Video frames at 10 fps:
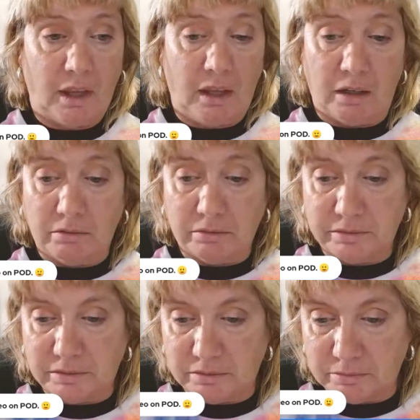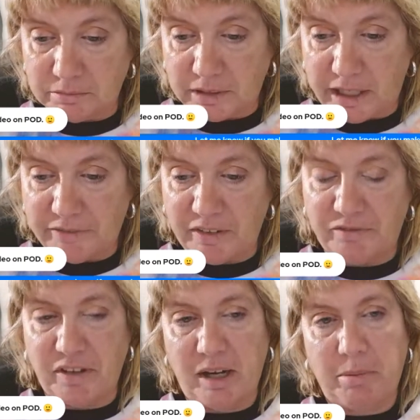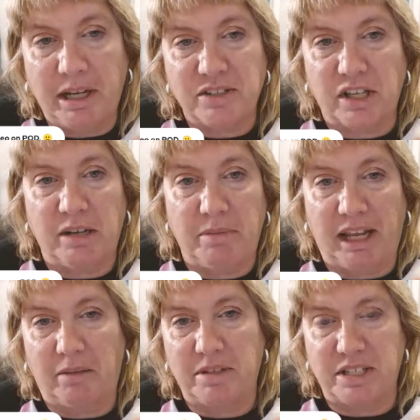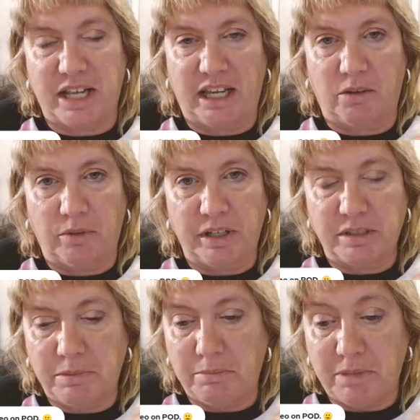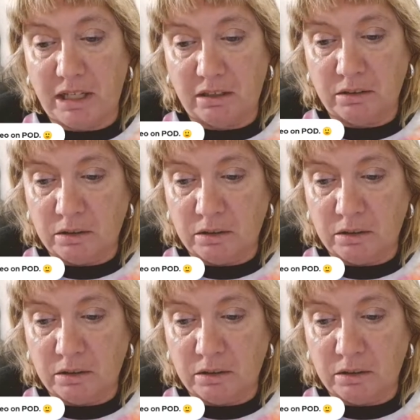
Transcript: you know, if if anybody's going to make a mistake, I want it to be me.